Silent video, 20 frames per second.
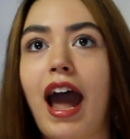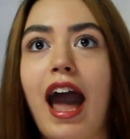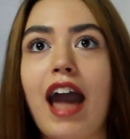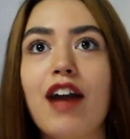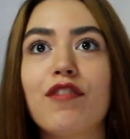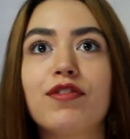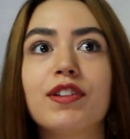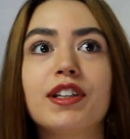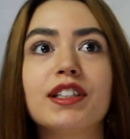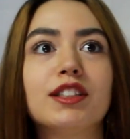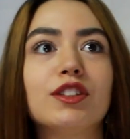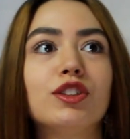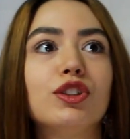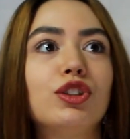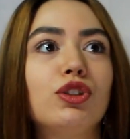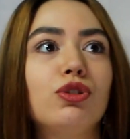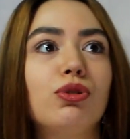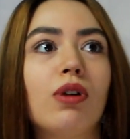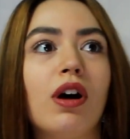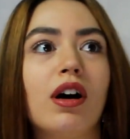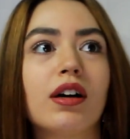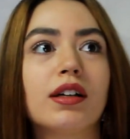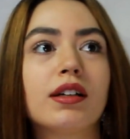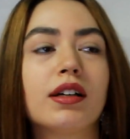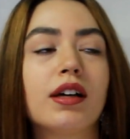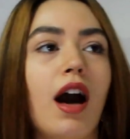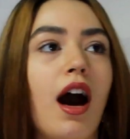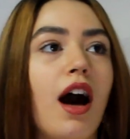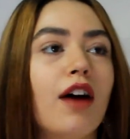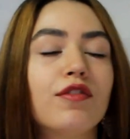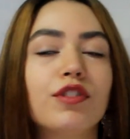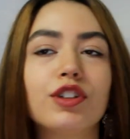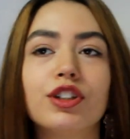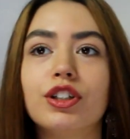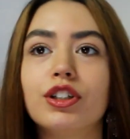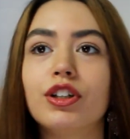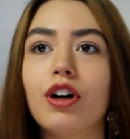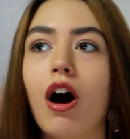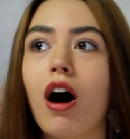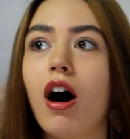I've listened to her
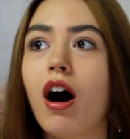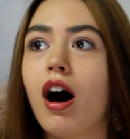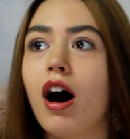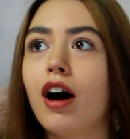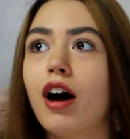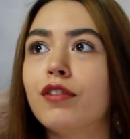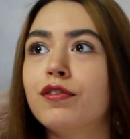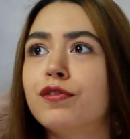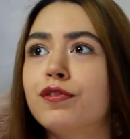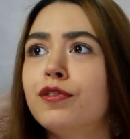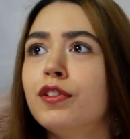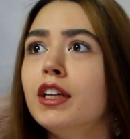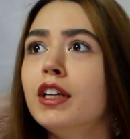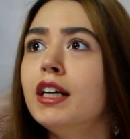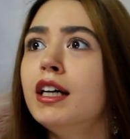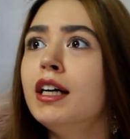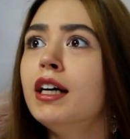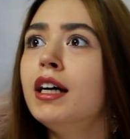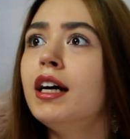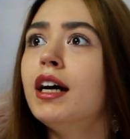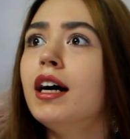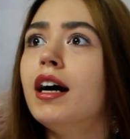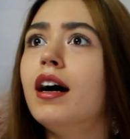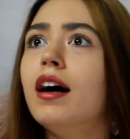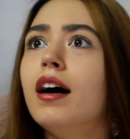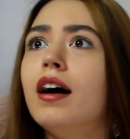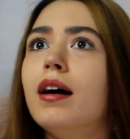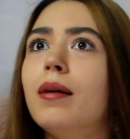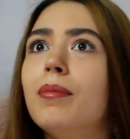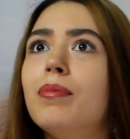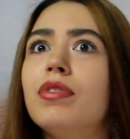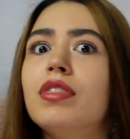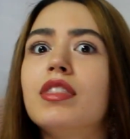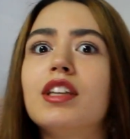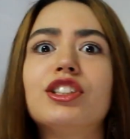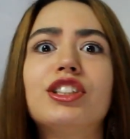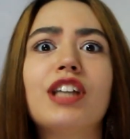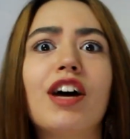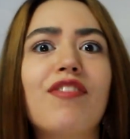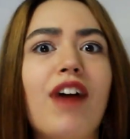cover of um,
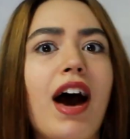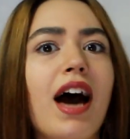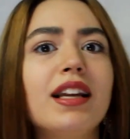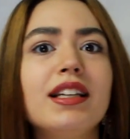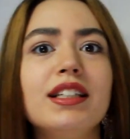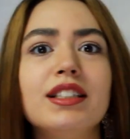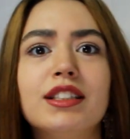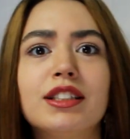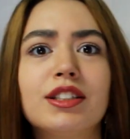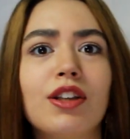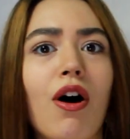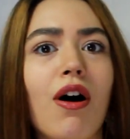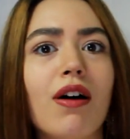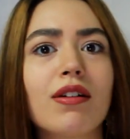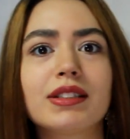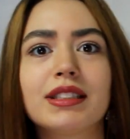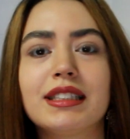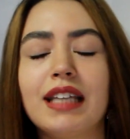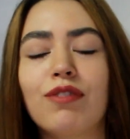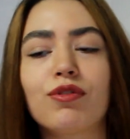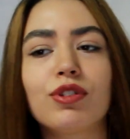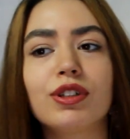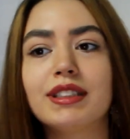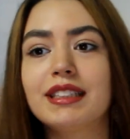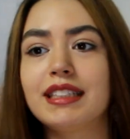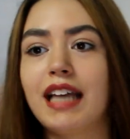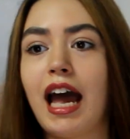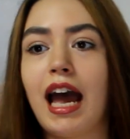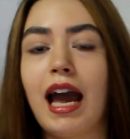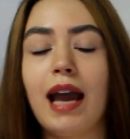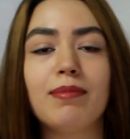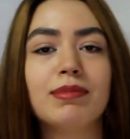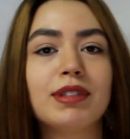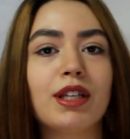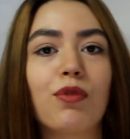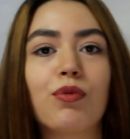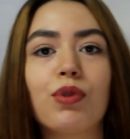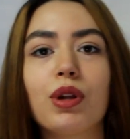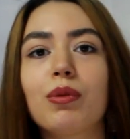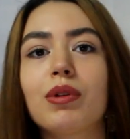the Javani song several times.
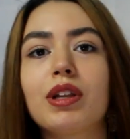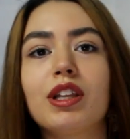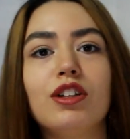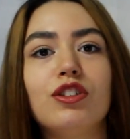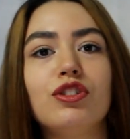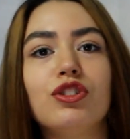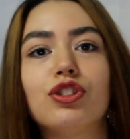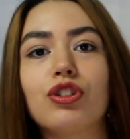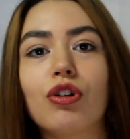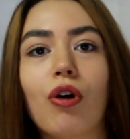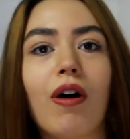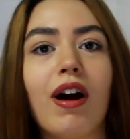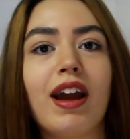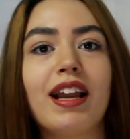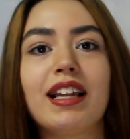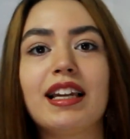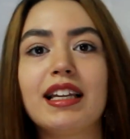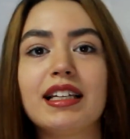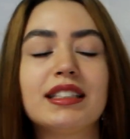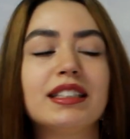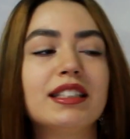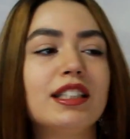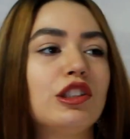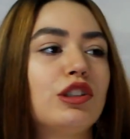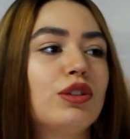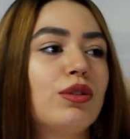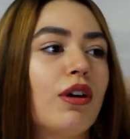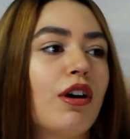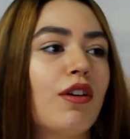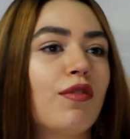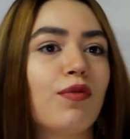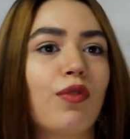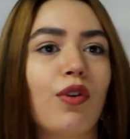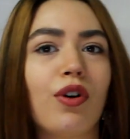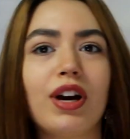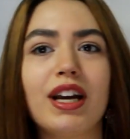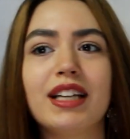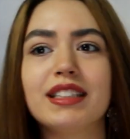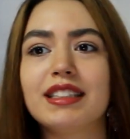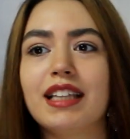I really enjoyed listening to her
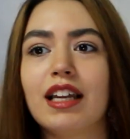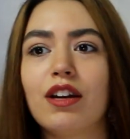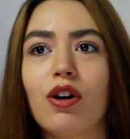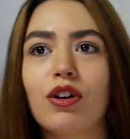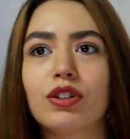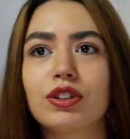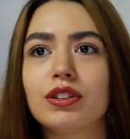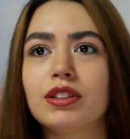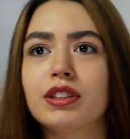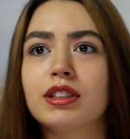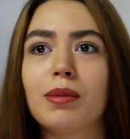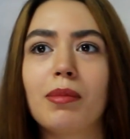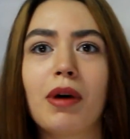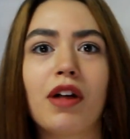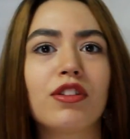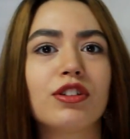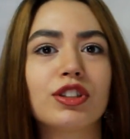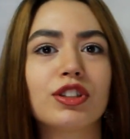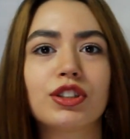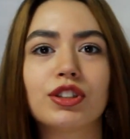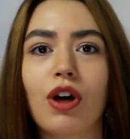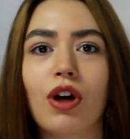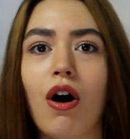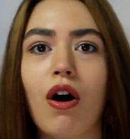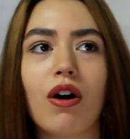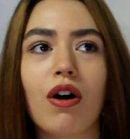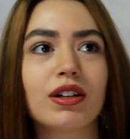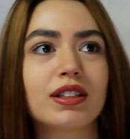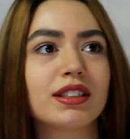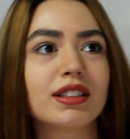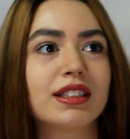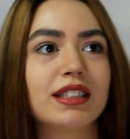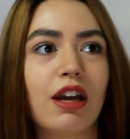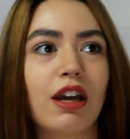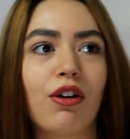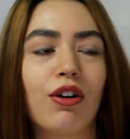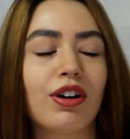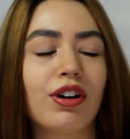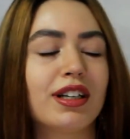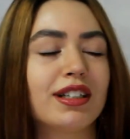voice and also in some other songs
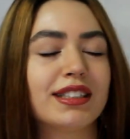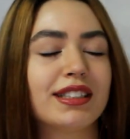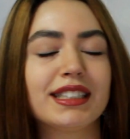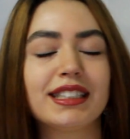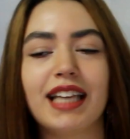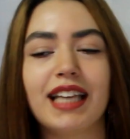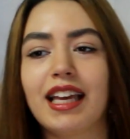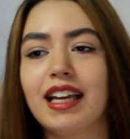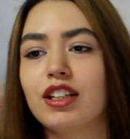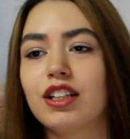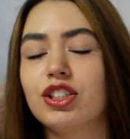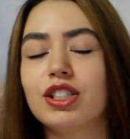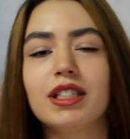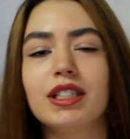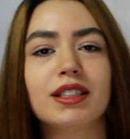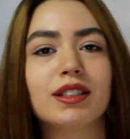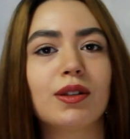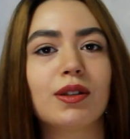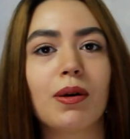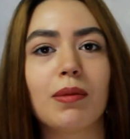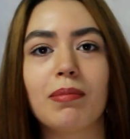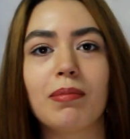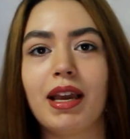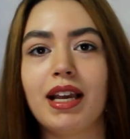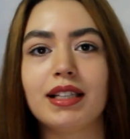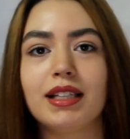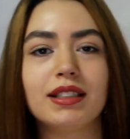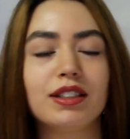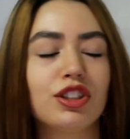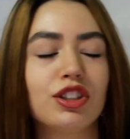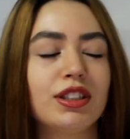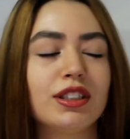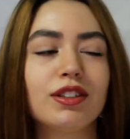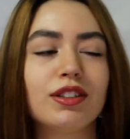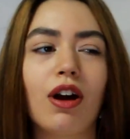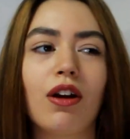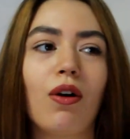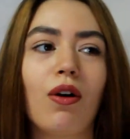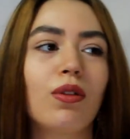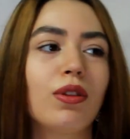I heard her sing and she's so amazing. She's
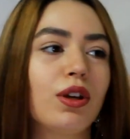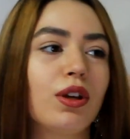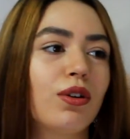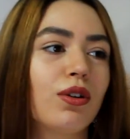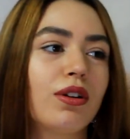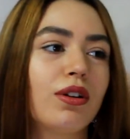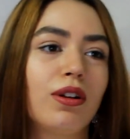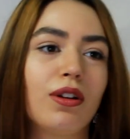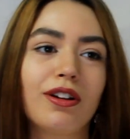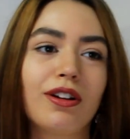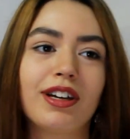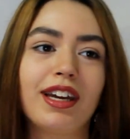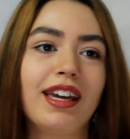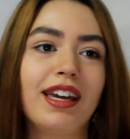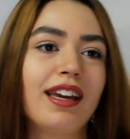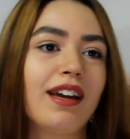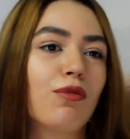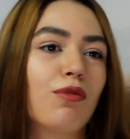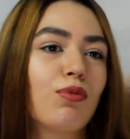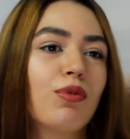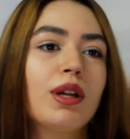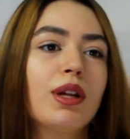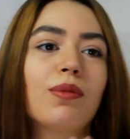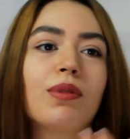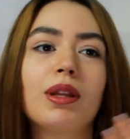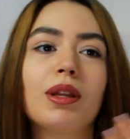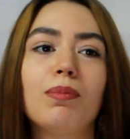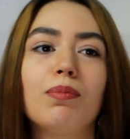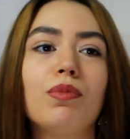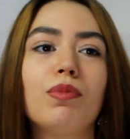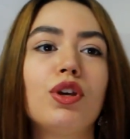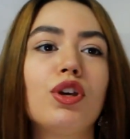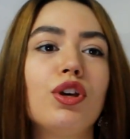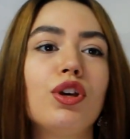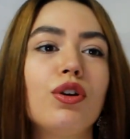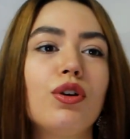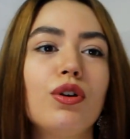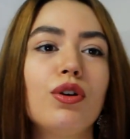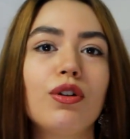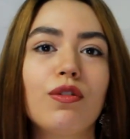not only good looking, a really
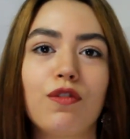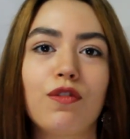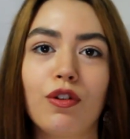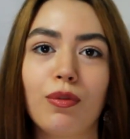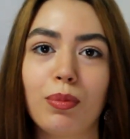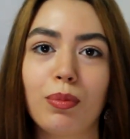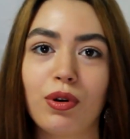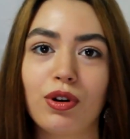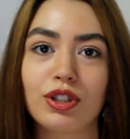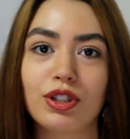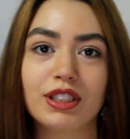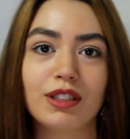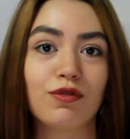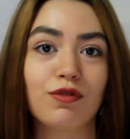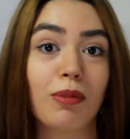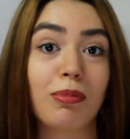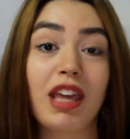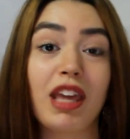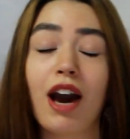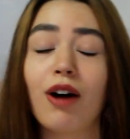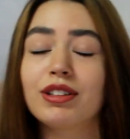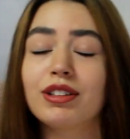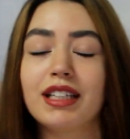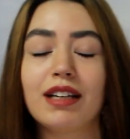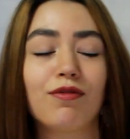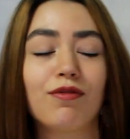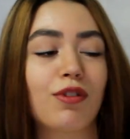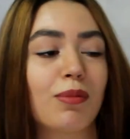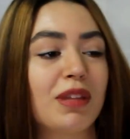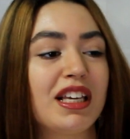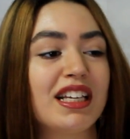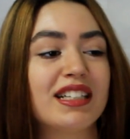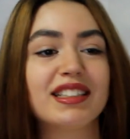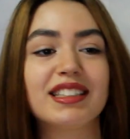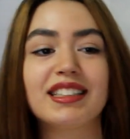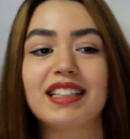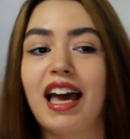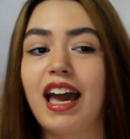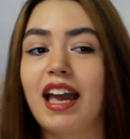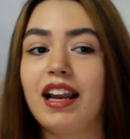beautiful person from the outside and from the
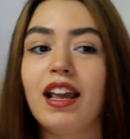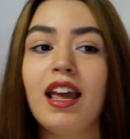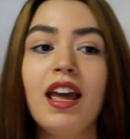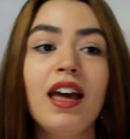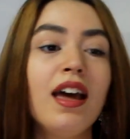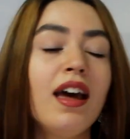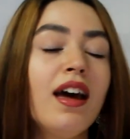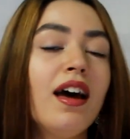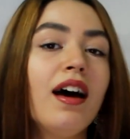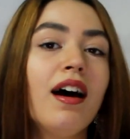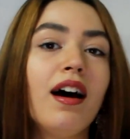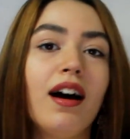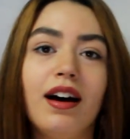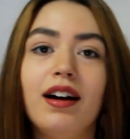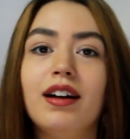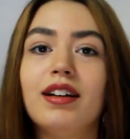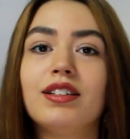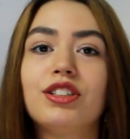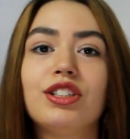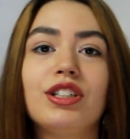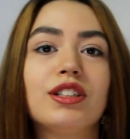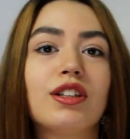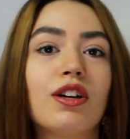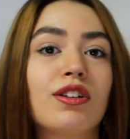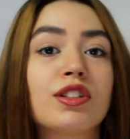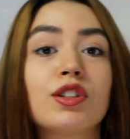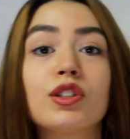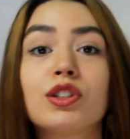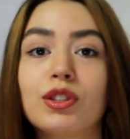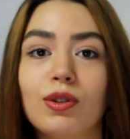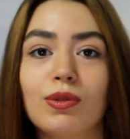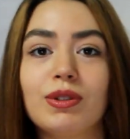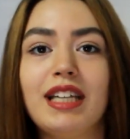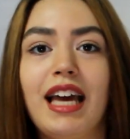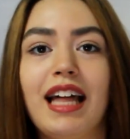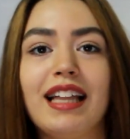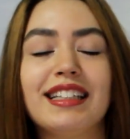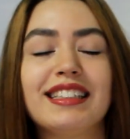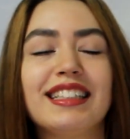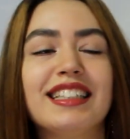inside. She's also so
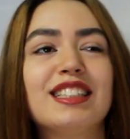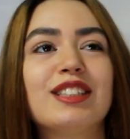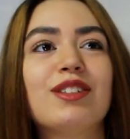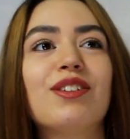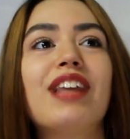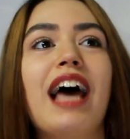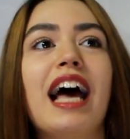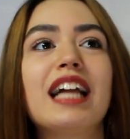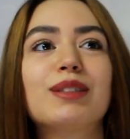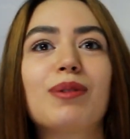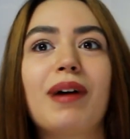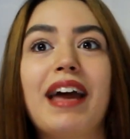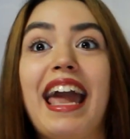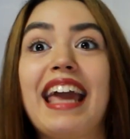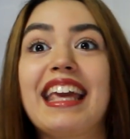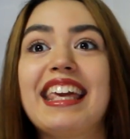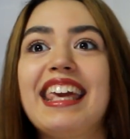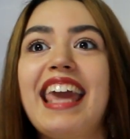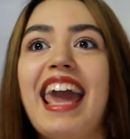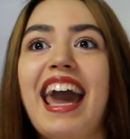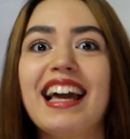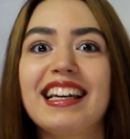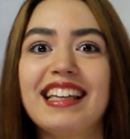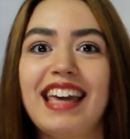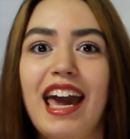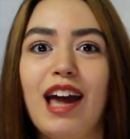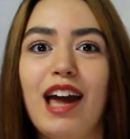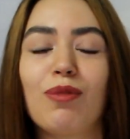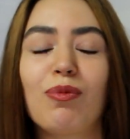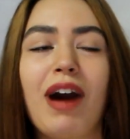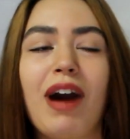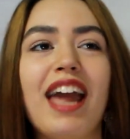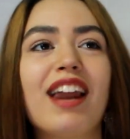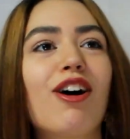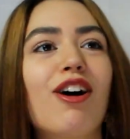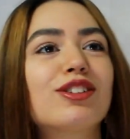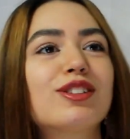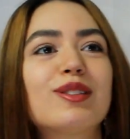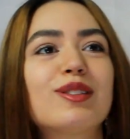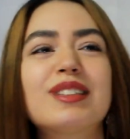talented, so that's why I can't can't wait
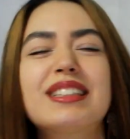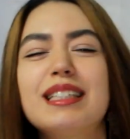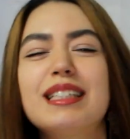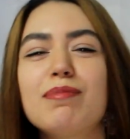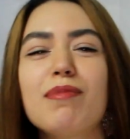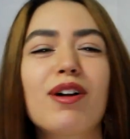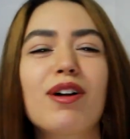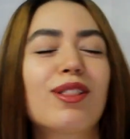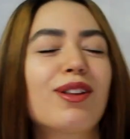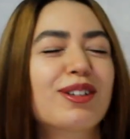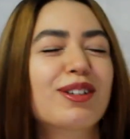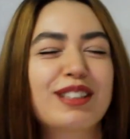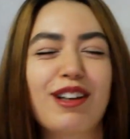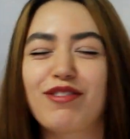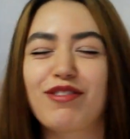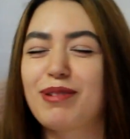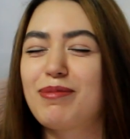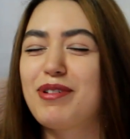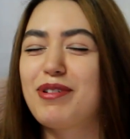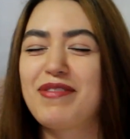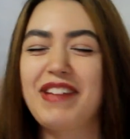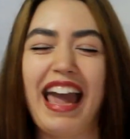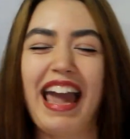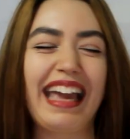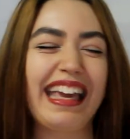also to see more looks of the movie.